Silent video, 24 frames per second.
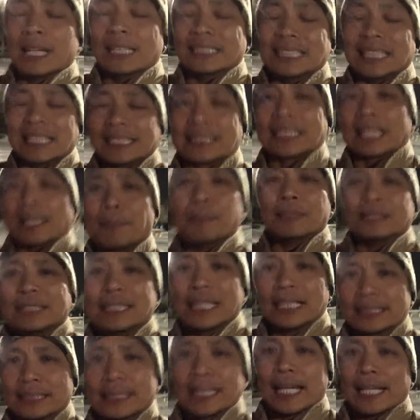The assignment
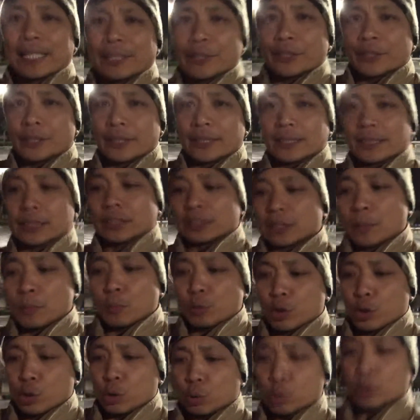desk editor is
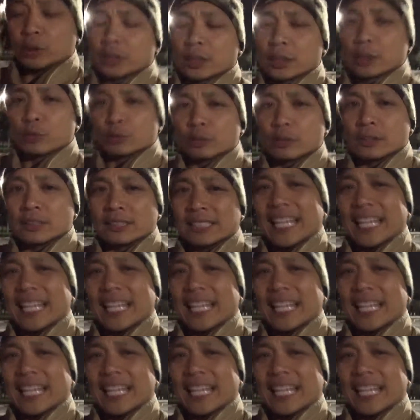someone who just